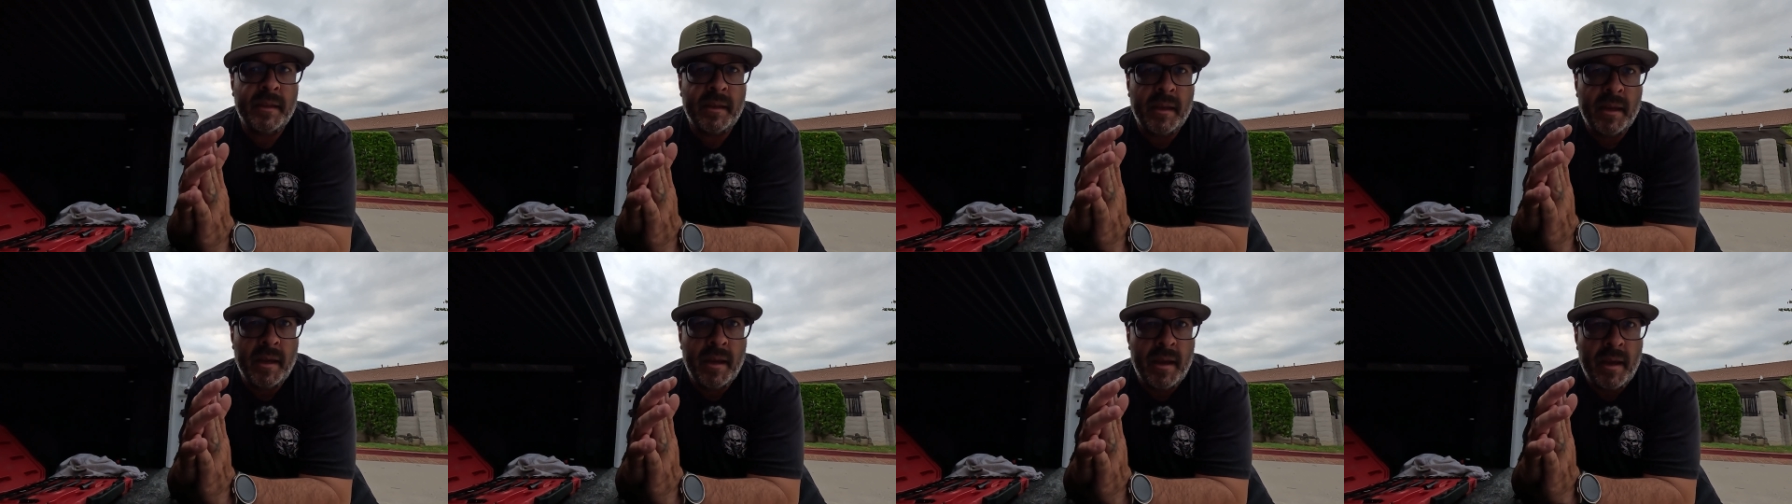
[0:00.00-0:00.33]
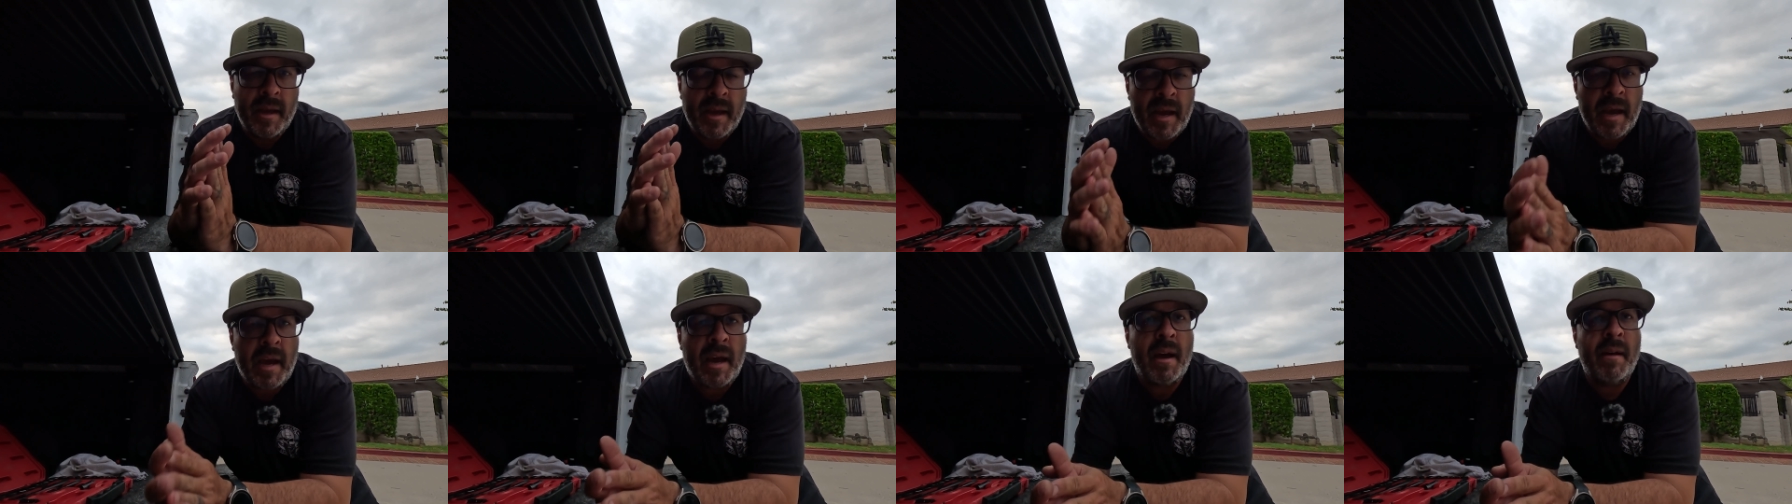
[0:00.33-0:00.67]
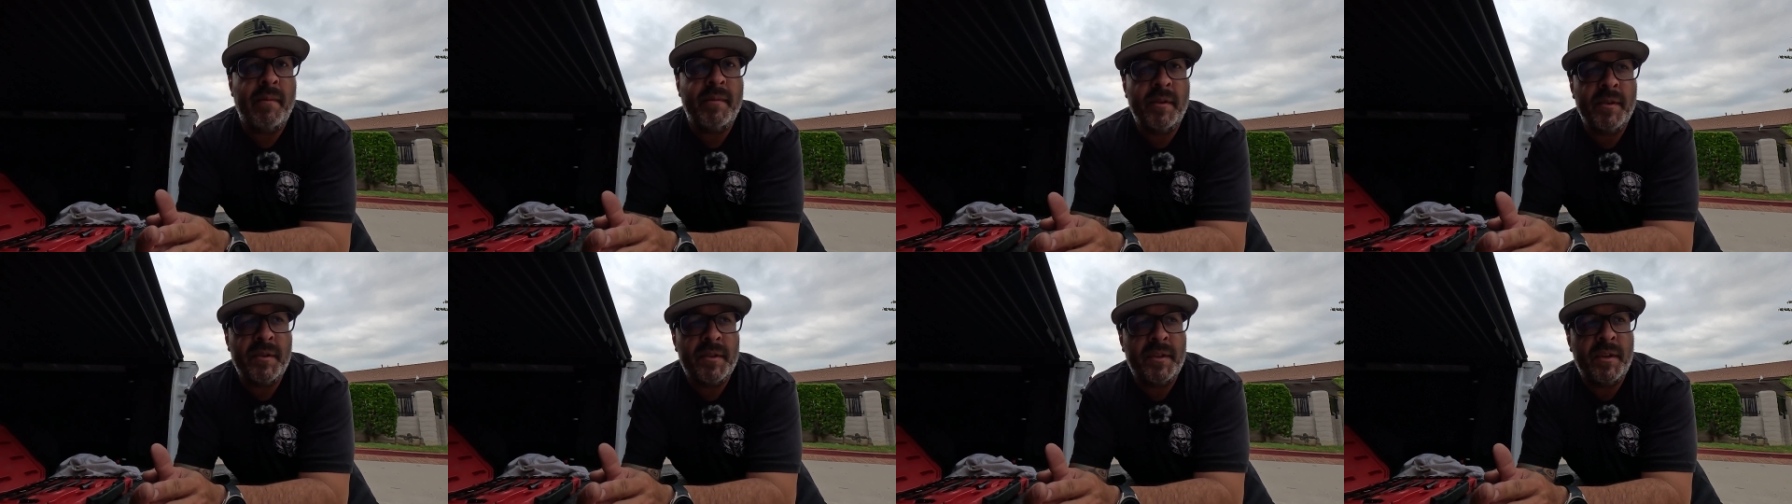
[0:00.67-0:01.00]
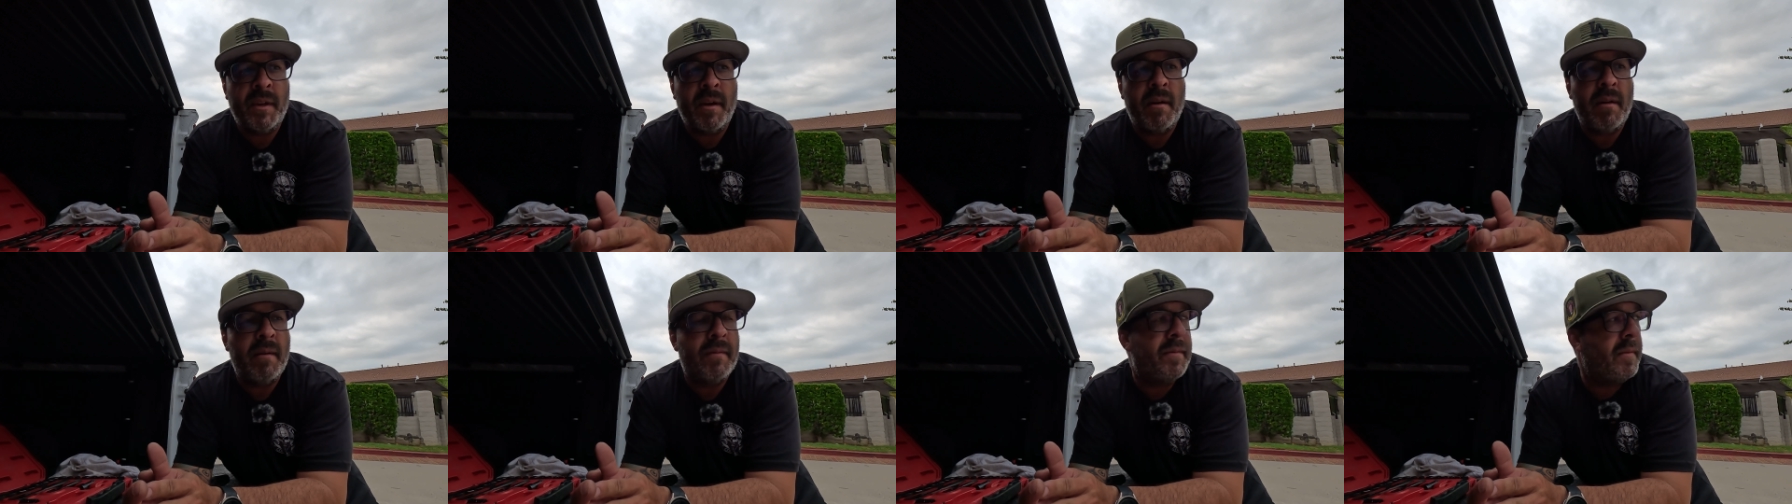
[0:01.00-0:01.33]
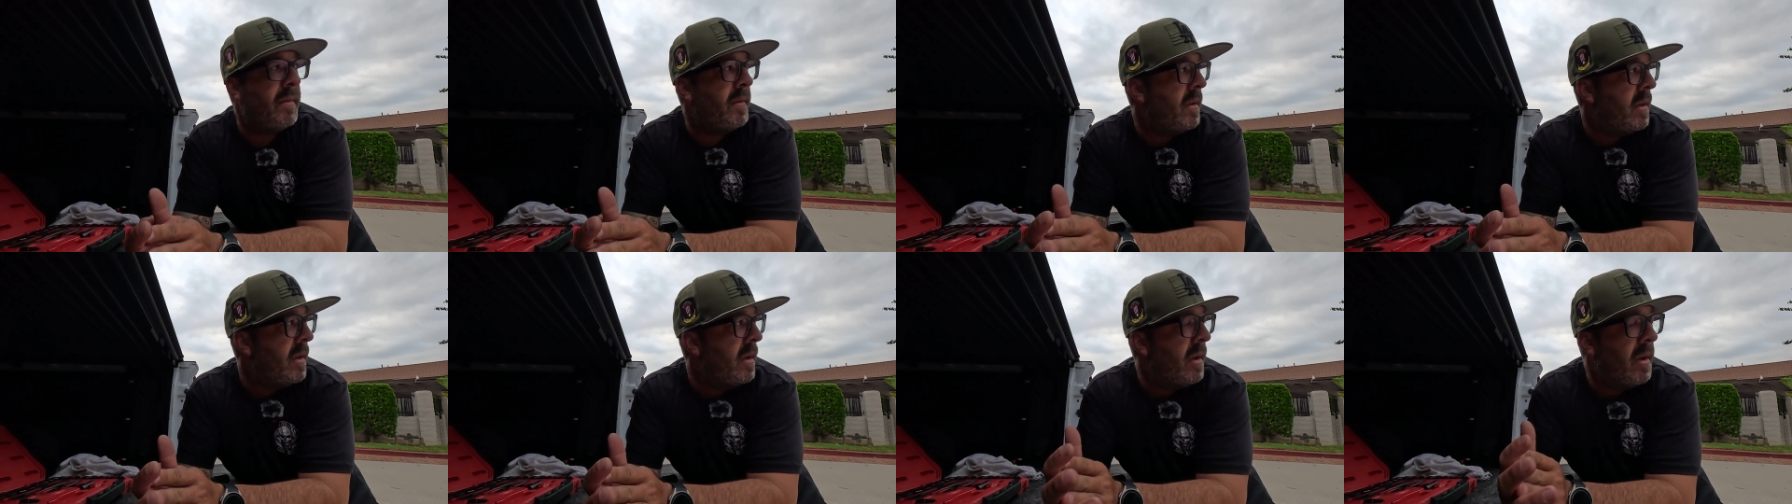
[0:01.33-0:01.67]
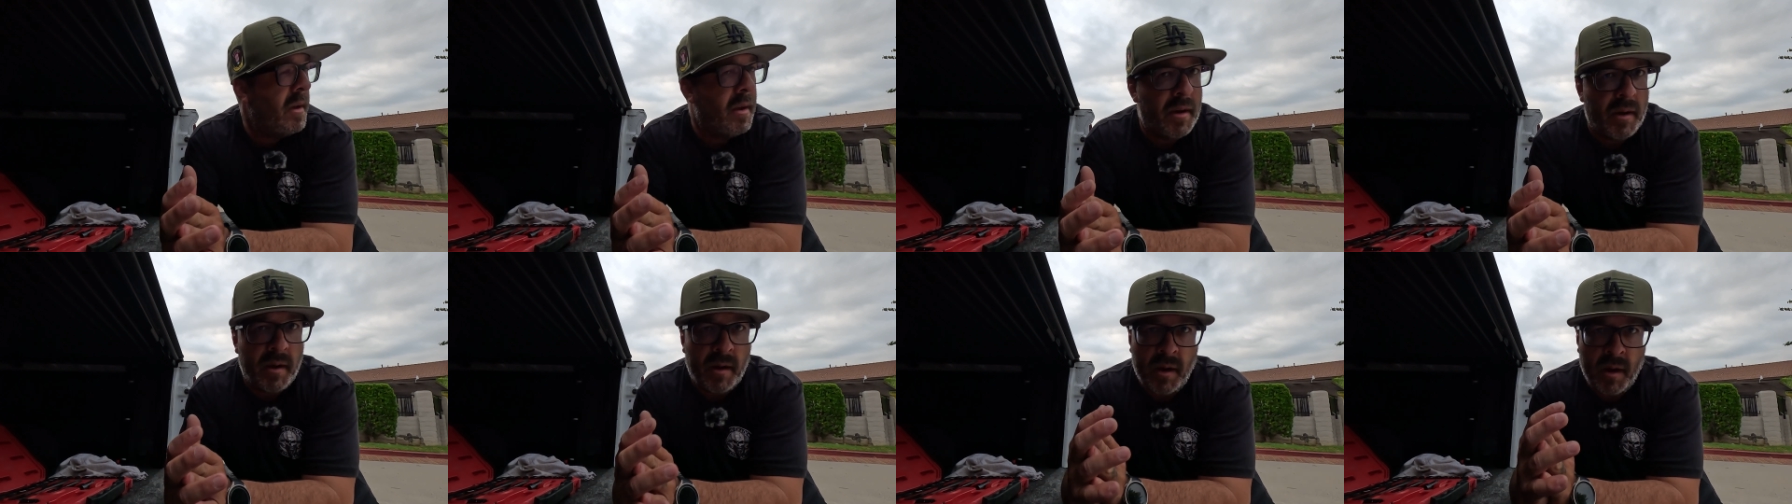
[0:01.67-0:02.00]
Have yourself
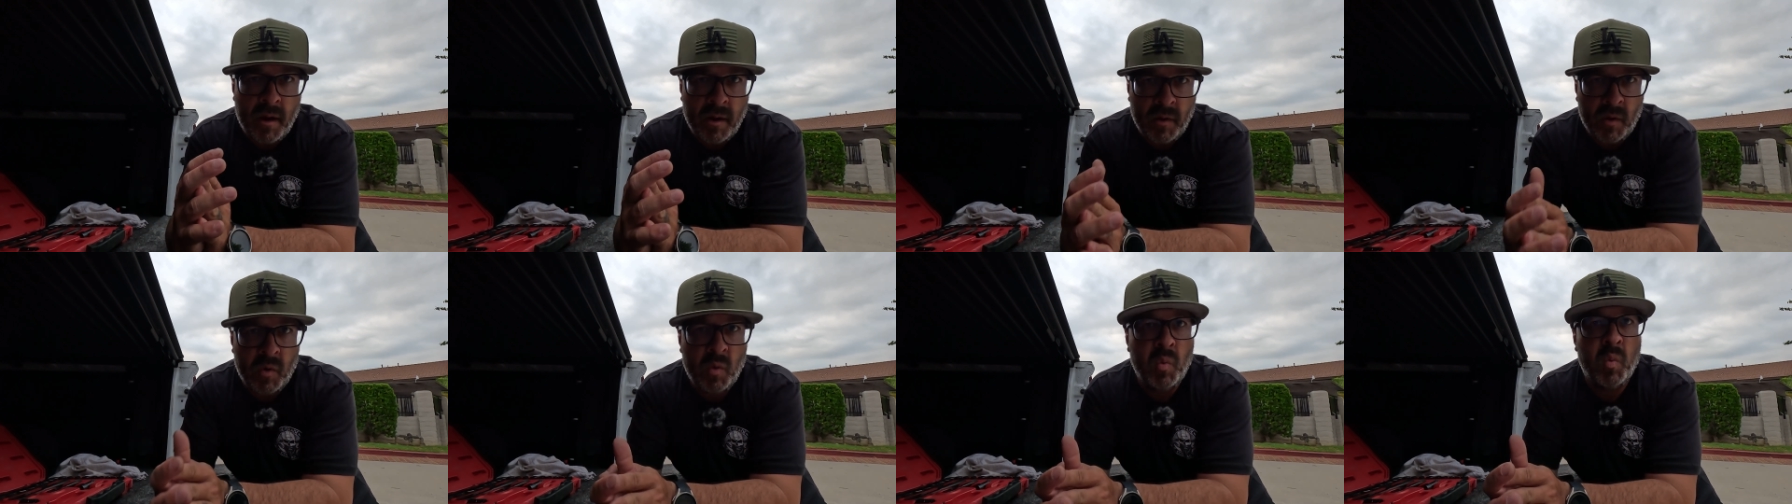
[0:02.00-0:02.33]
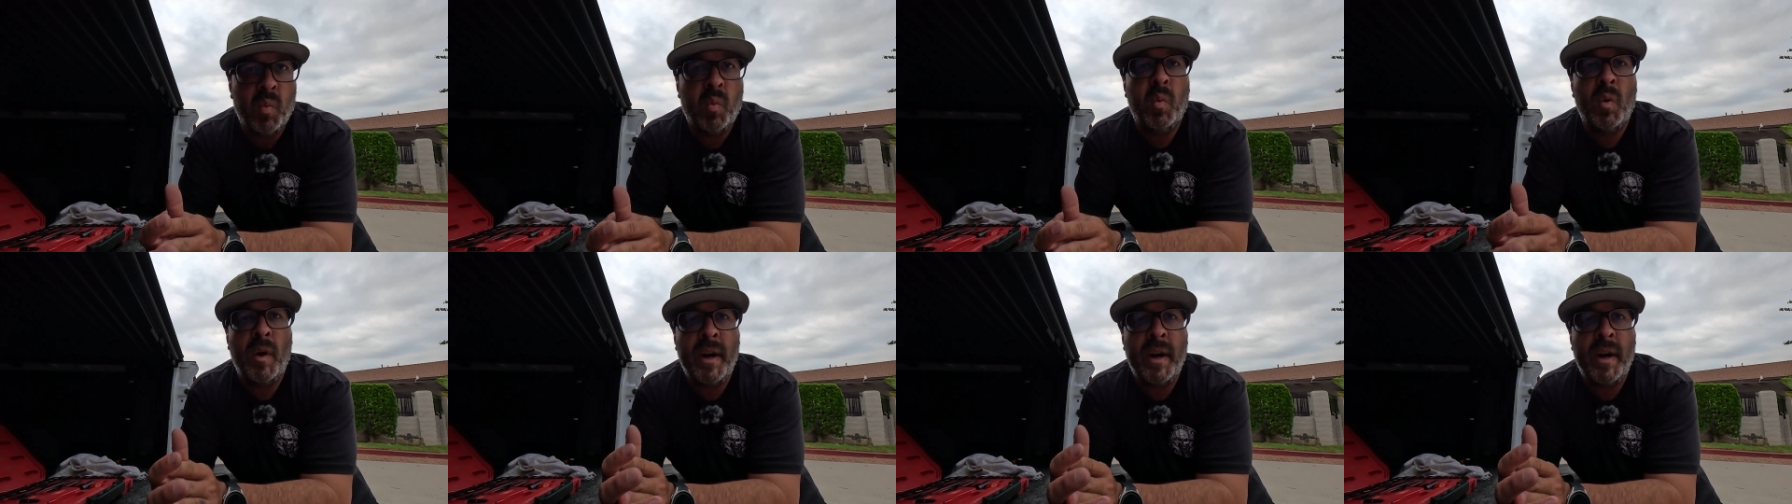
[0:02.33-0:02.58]
a great